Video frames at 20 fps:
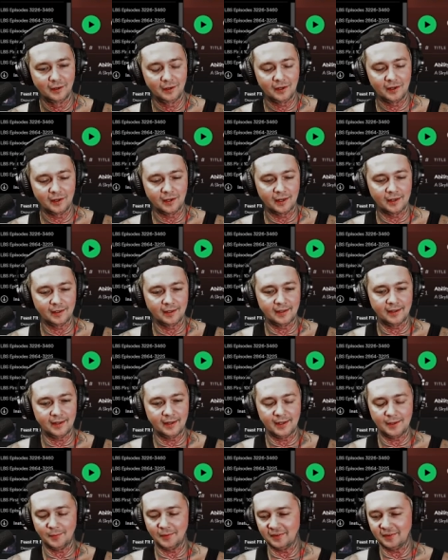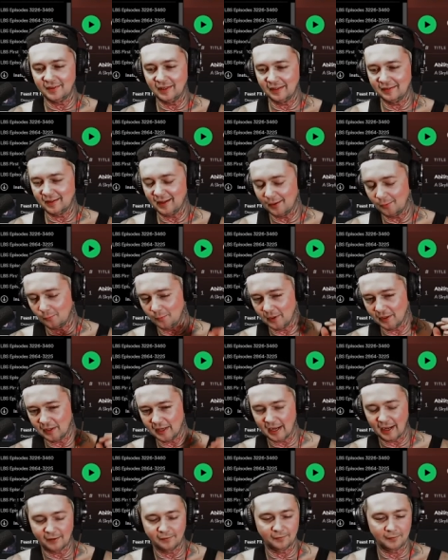You're not letting anyone dictate what
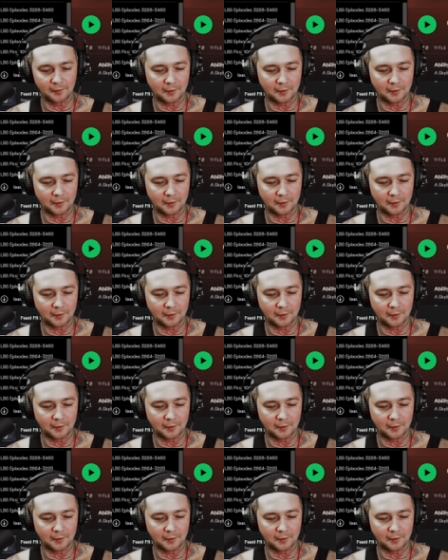has to